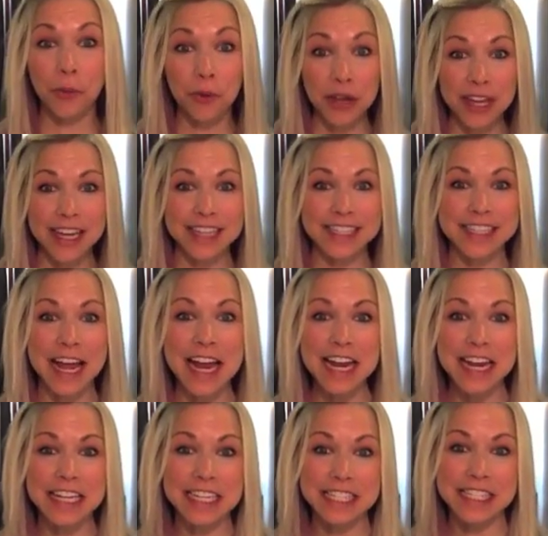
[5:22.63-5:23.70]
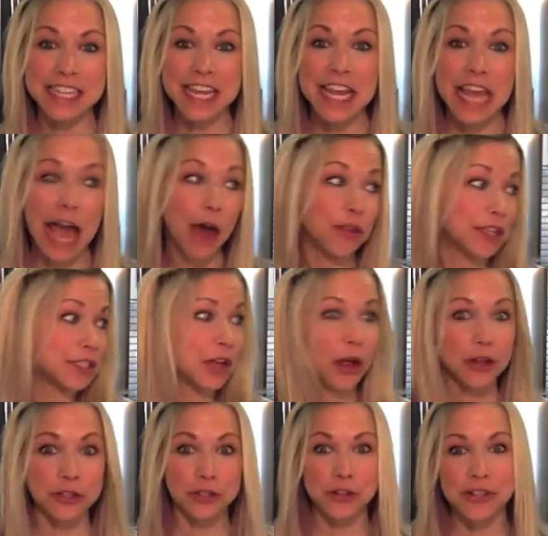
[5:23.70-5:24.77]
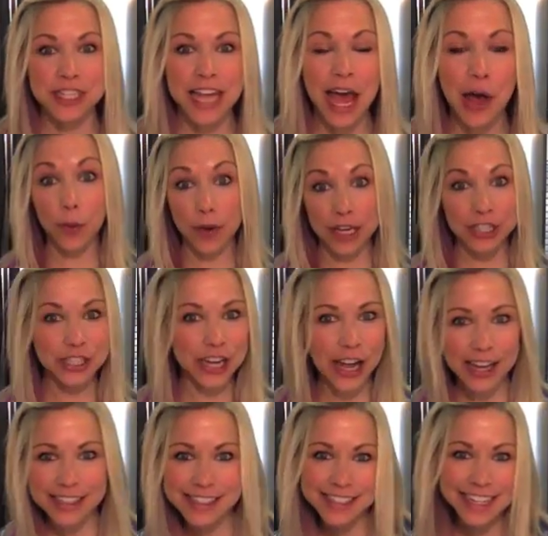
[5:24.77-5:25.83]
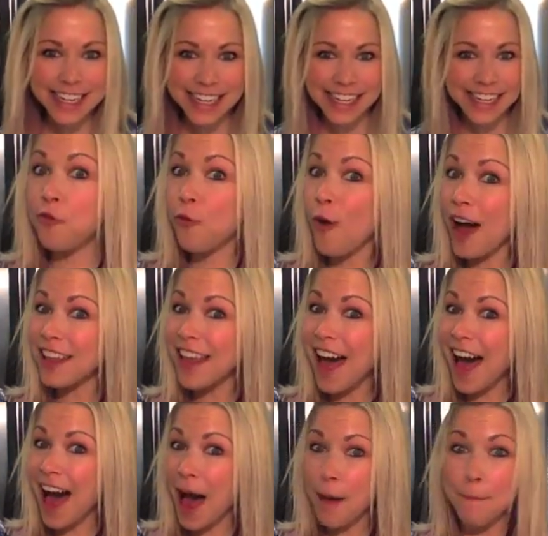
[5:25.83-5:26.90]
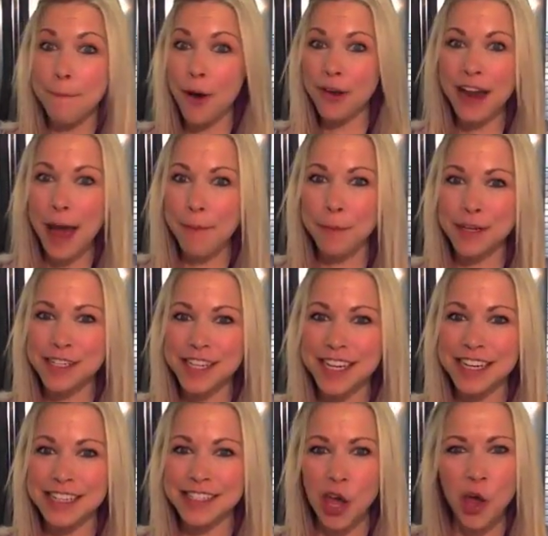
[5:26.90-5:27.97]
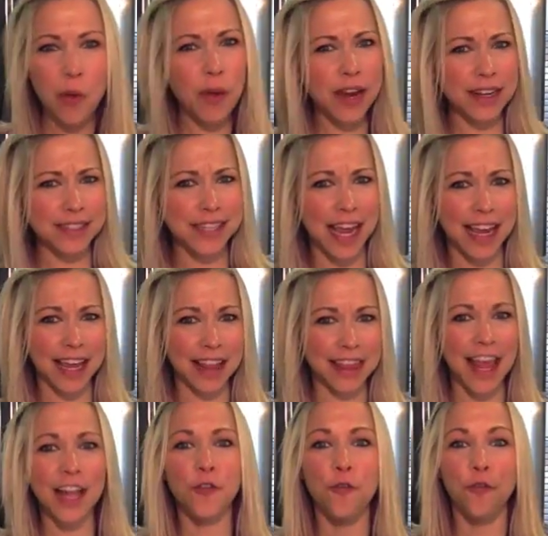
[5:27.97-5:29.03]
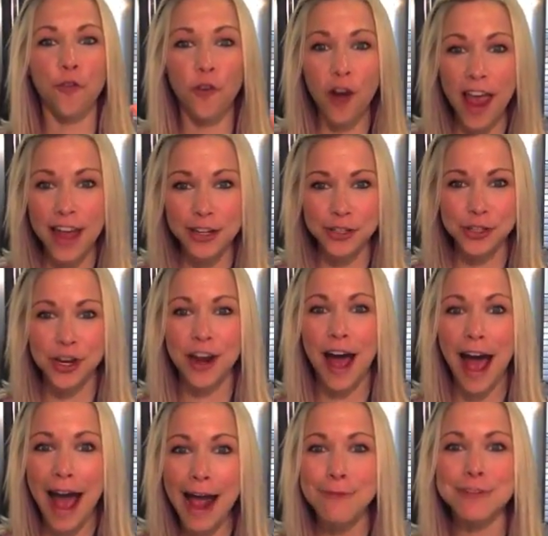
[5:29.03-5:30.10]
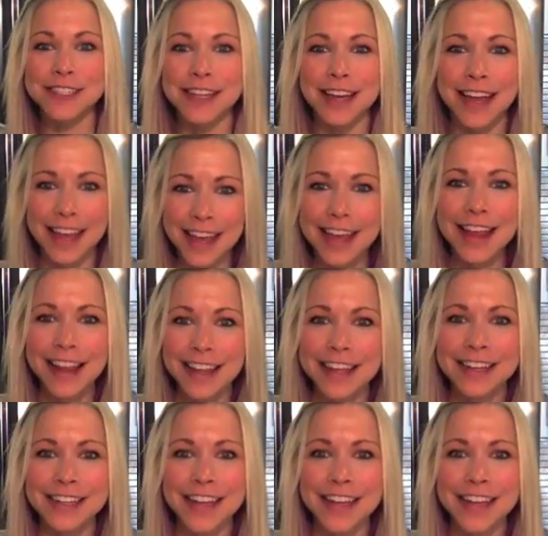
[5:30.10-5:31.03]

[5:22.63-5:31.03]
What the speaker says: really excited to see how this all turns out. We shall see. Voila! Bon appetit! Oh, wait a second. That's French, and I was in England